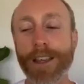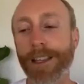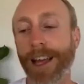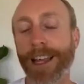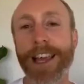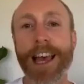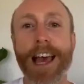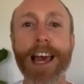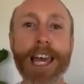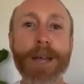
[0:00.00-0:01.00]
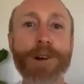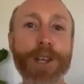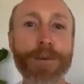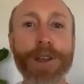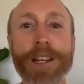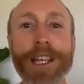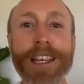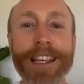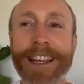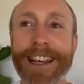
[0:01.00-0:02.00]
They're like, hey, we're a community.